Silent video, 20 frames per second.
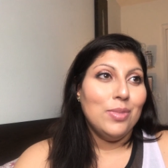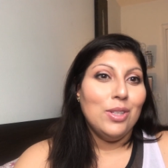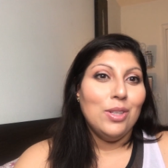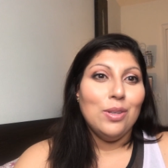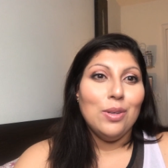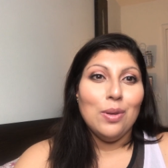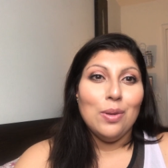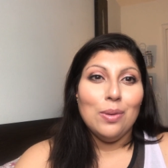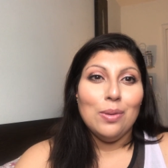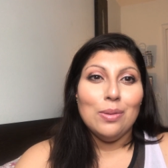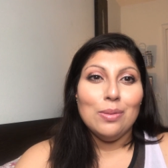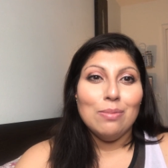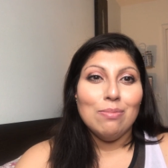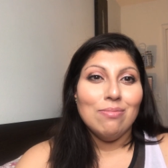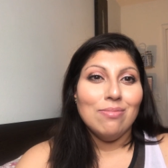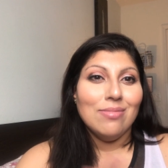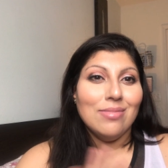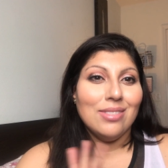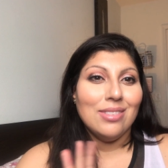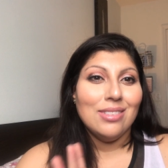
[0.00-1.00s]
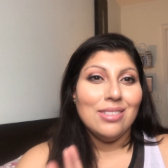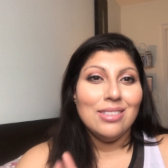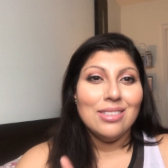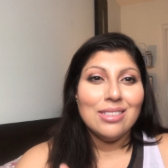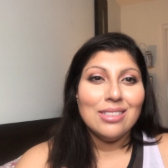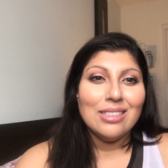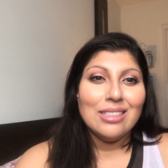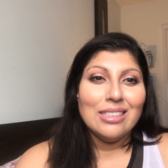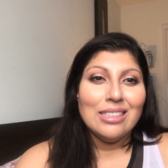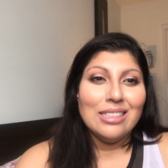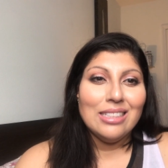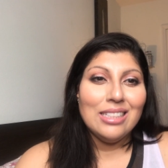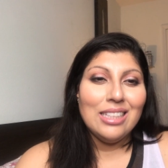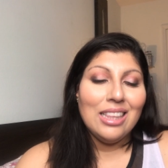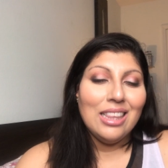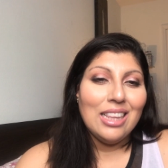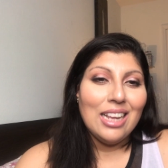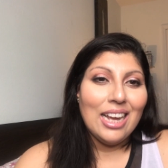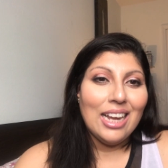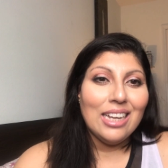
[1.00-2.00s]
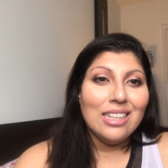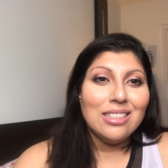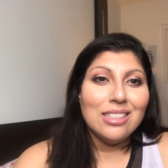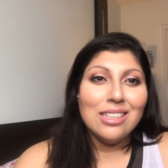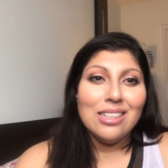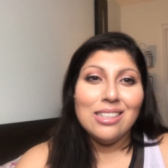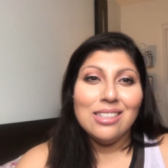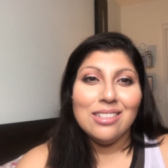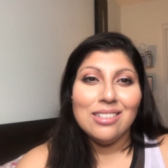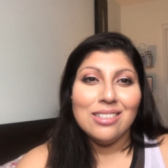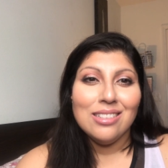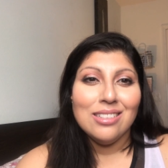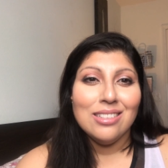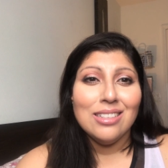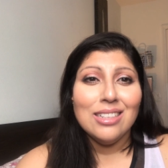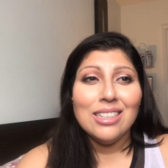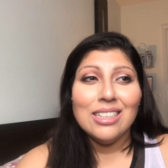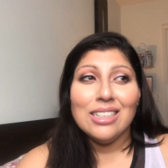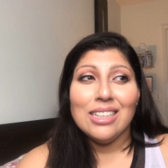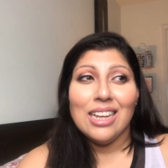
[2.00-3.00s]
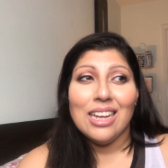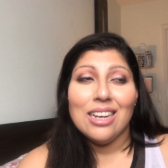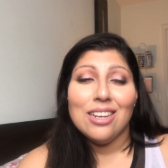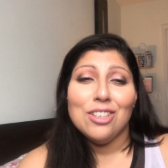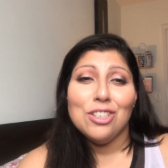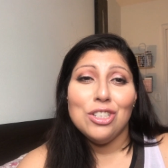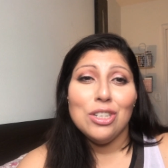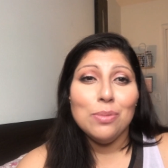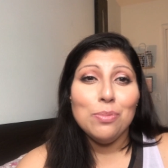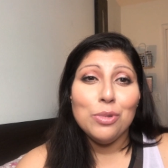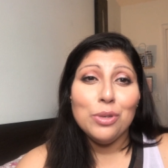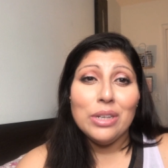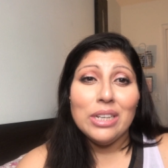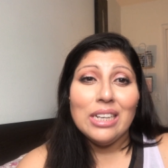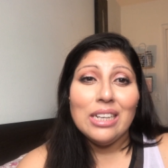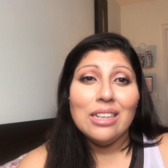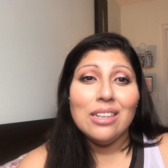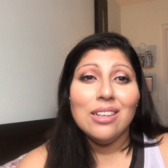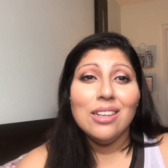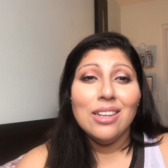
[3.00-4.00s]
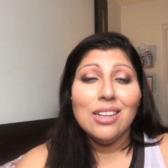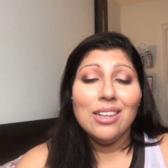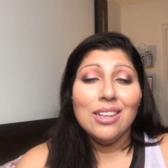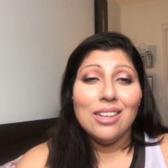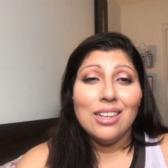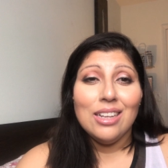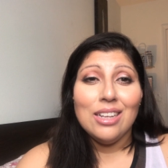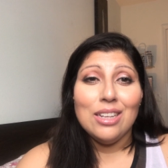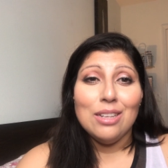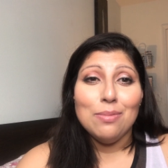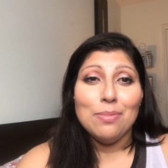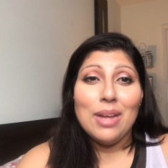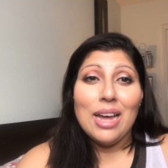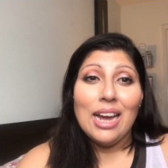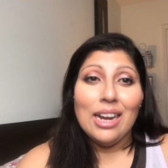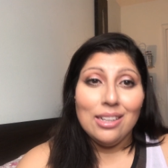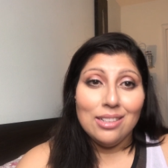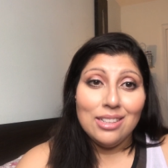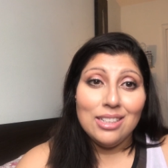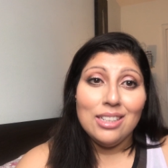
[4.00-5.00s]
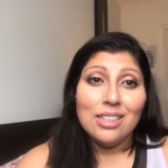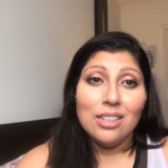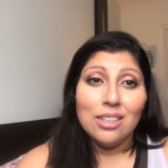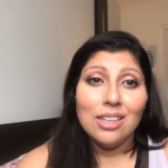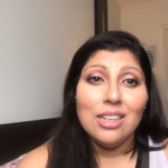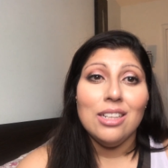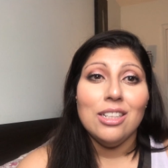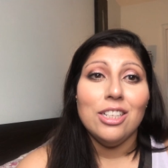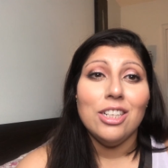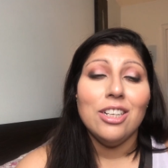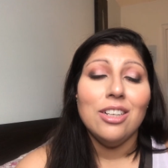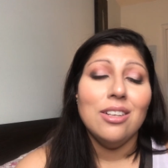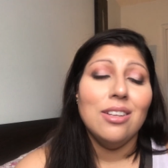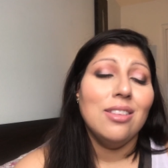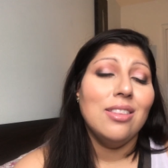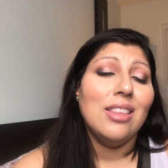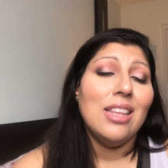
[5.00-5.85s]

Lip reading: you know, light kind of shimmery eyelid color.